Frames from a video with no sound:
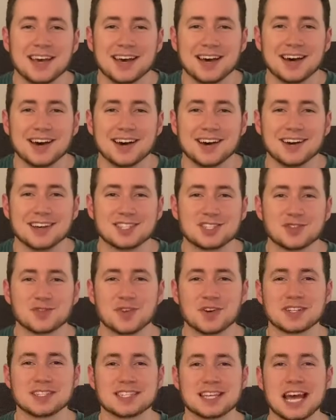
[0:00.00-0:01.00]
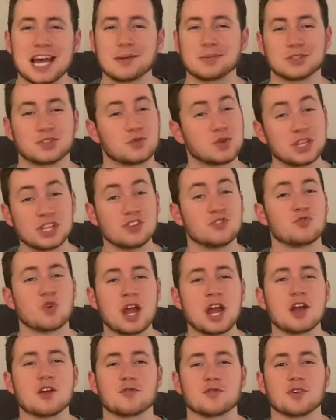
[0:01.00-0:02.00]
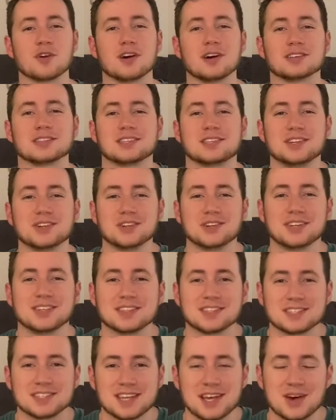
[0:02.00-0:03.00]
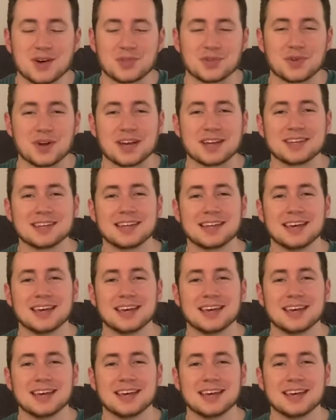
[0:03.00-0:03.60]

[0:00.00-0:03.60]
It's a fun time. It's really rare for us here in the South, right?